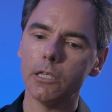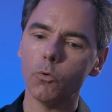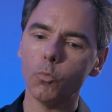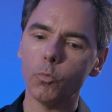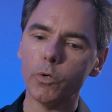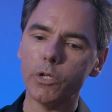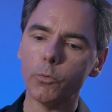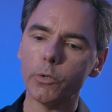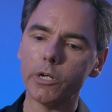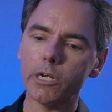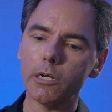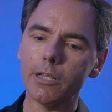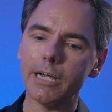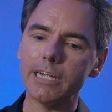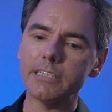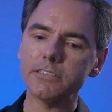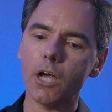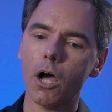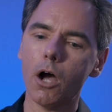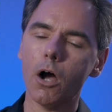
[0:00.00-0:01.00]
we
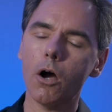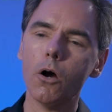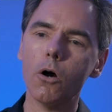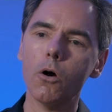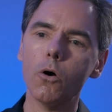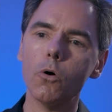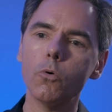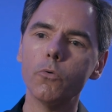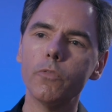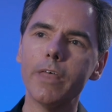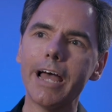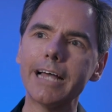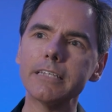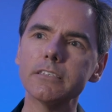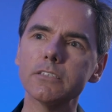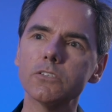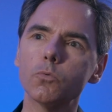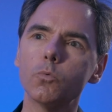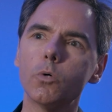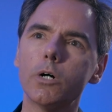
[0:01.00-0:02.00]
realize, oh,
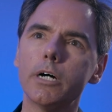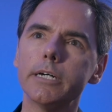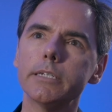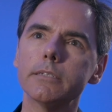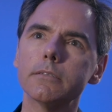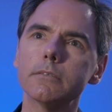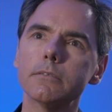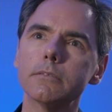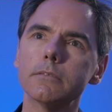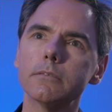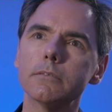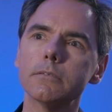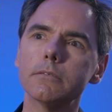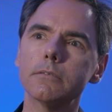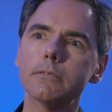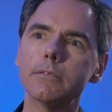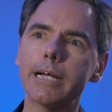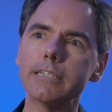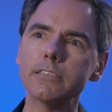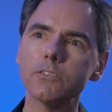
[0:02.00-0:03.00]
that's what
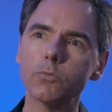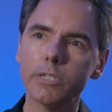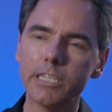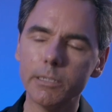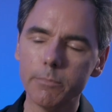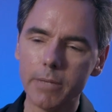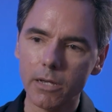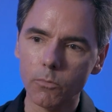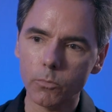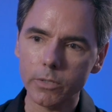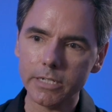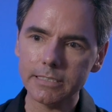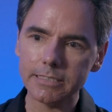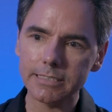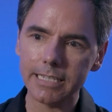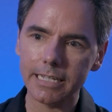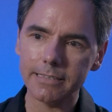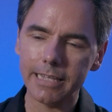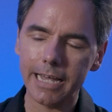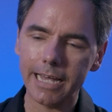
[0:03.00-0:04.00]
that's what he meant when he
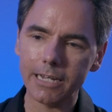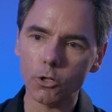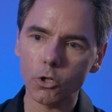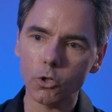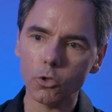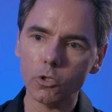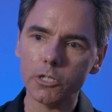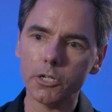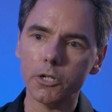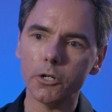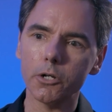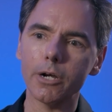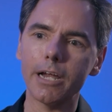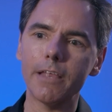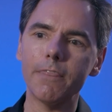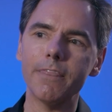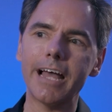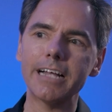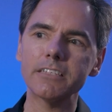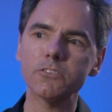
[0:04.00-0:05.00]
said that earlier,
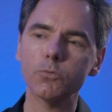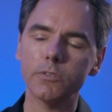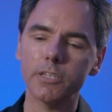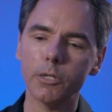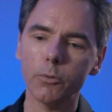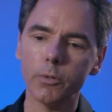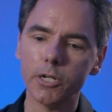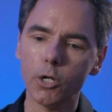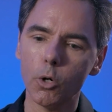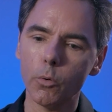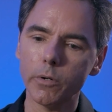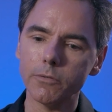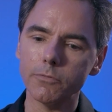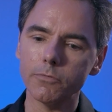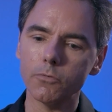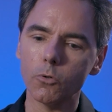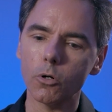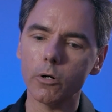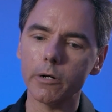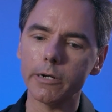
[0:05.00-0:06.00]
and that's what they were going
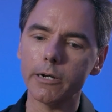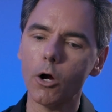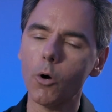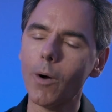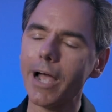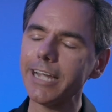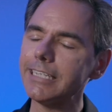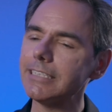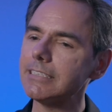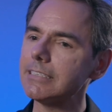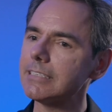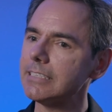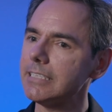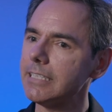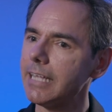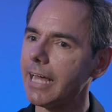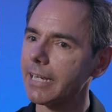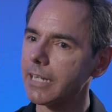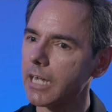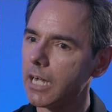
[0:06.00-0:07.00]
for. And oh, I didn't see
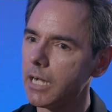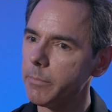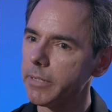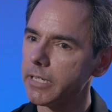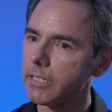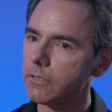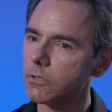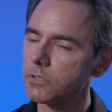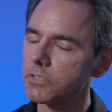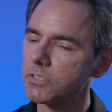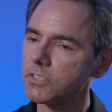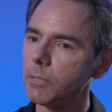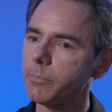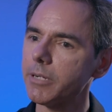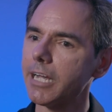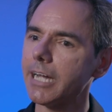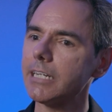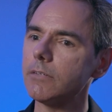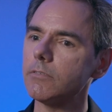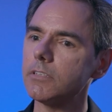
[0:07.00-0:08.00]
that coming. There's some
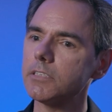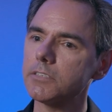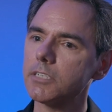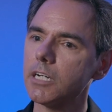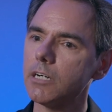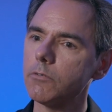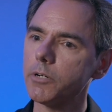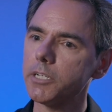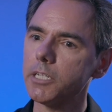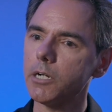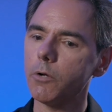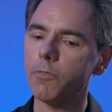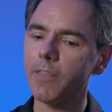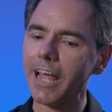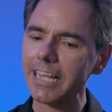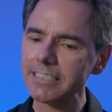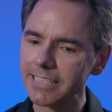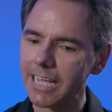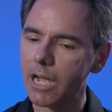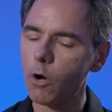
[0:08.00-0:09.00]
kind of discovery. You know,
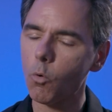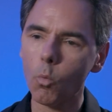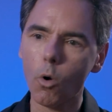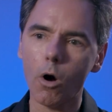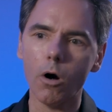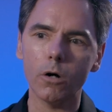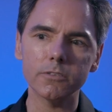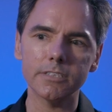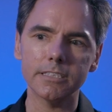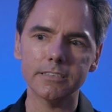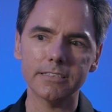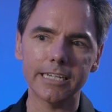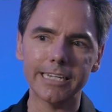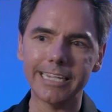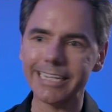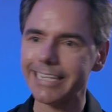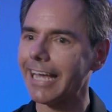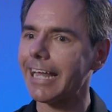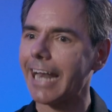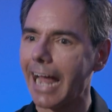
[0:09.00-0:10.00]
that's how Walt is going
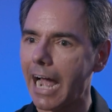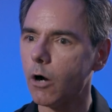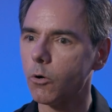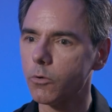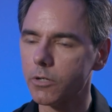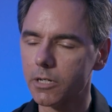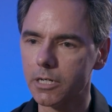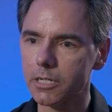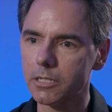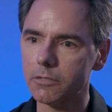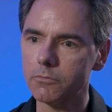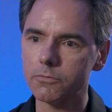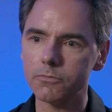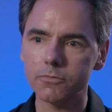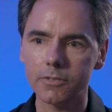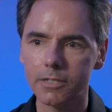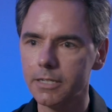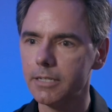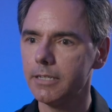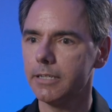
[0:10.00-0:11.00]
to get out of
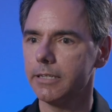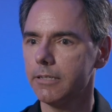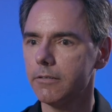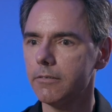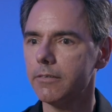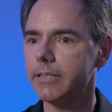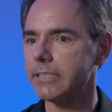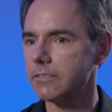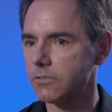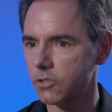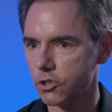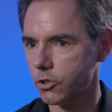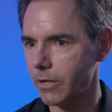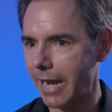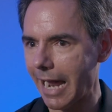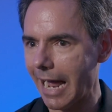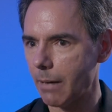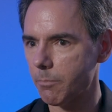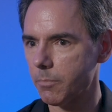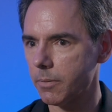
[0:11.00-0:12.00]
this
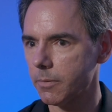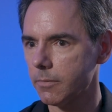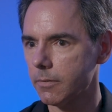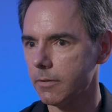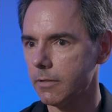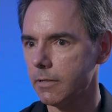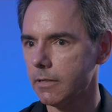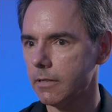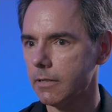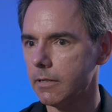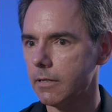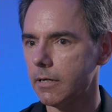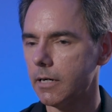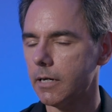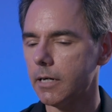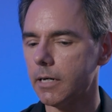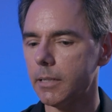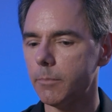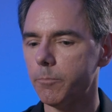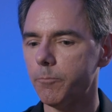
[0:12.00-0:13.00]
trap.
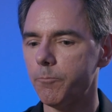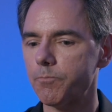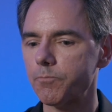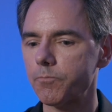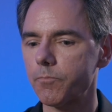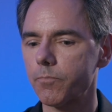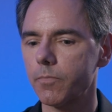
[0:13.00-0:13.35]
Um,